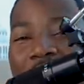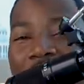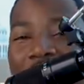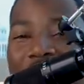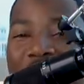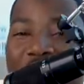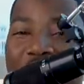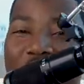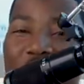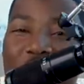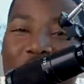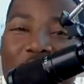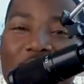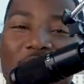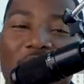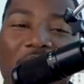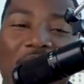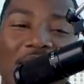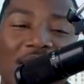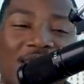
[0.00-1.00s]
I
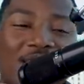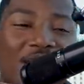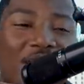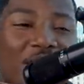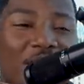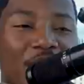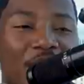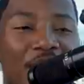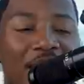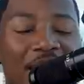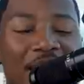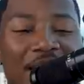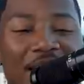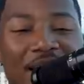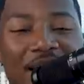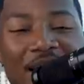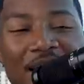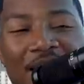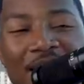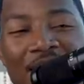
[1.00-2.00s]
turned, I turned,
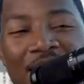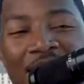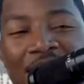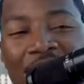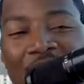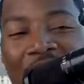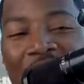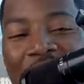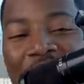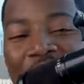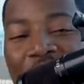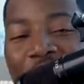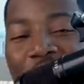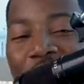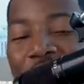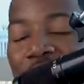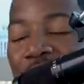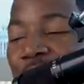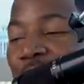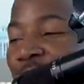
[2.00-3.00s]
in, uh, I
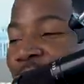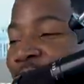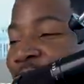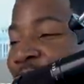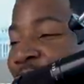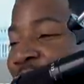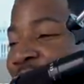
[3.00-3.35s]
turned um,